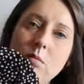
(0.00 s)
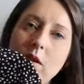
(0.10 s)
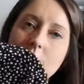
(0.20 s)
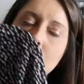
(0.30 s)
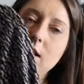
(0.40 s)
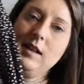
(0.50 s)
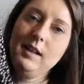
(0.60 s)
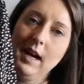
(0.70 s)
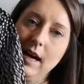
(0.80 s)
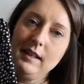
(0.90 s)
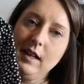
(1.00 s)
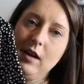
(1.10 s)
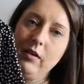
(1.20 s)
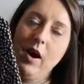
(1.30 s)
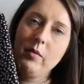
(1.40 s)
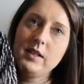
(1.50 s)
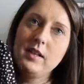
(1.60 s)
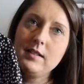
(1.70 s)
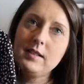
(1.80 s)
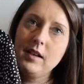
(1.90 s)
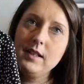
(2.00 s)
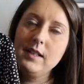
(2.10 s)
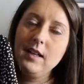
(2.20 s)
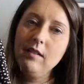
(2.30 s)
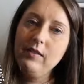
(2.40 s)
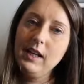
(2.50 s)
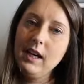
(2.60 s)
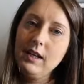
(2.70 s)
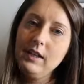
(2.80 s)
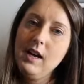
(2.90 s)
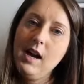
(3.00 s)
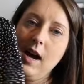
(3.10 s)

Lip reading: one can go. I was undecided in the video